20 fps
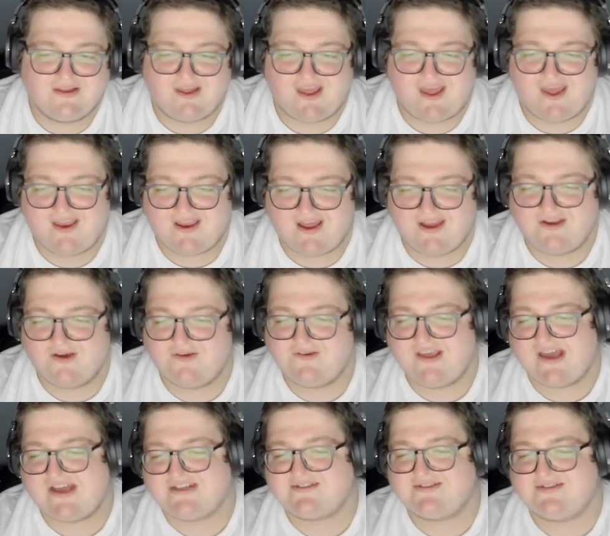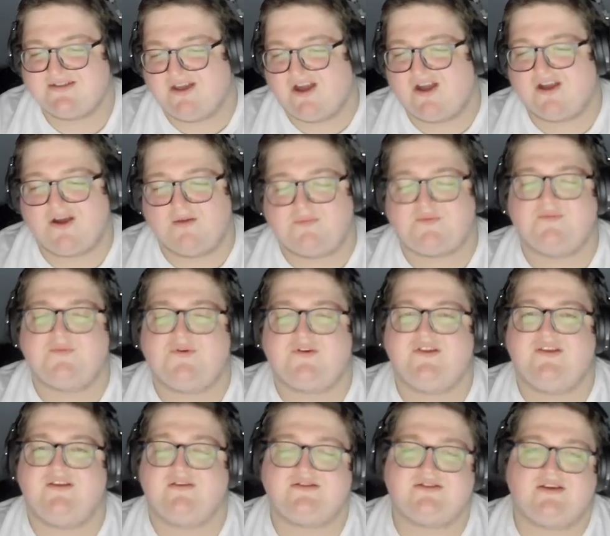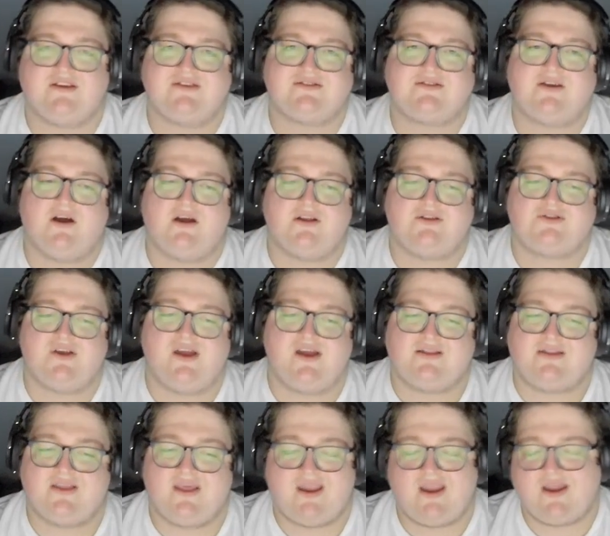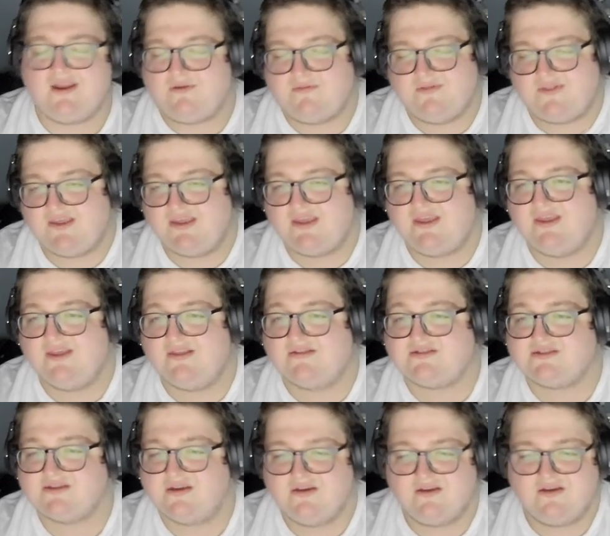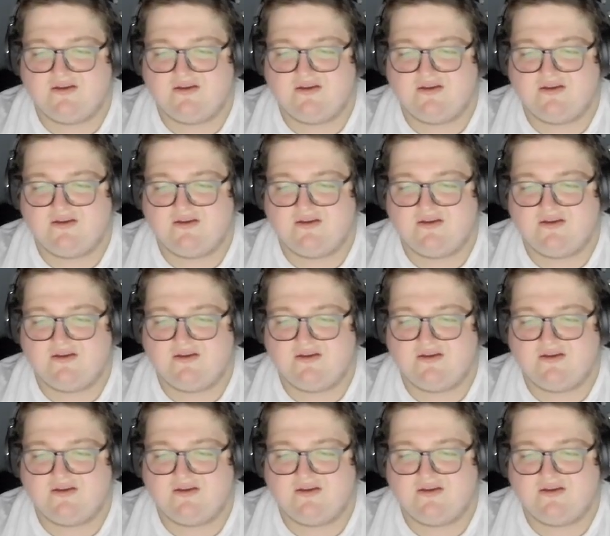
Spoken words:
And I know he has a couple more years on his contract, and I don't think he's